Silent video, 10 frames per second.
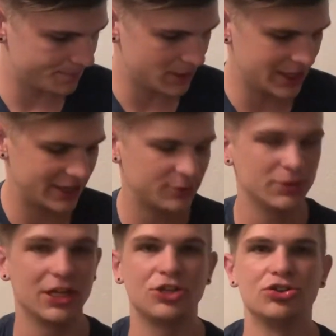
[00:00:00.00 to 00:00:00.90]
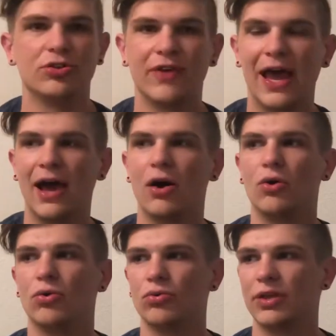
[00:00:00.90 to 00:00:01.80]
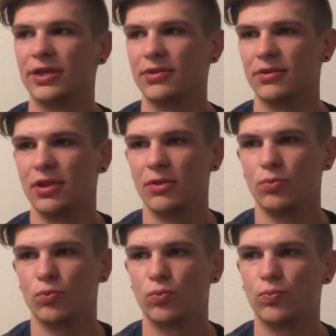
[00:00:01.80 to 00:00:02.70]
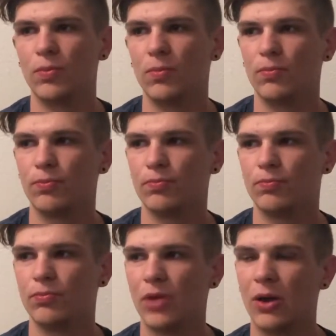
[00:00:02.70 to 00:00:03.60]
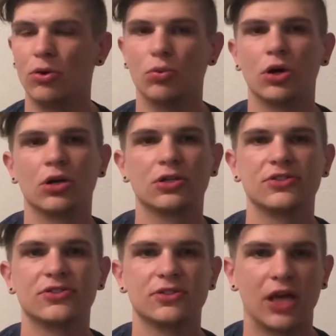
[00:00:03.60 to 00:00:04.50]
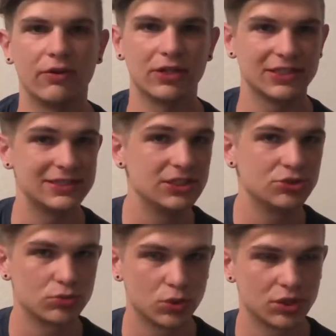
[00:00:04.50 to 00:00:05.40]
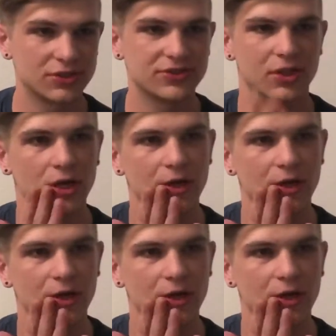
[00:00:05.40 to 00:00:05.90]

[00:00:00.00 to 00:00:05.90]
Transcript: explanation of how it works, how a seizure works,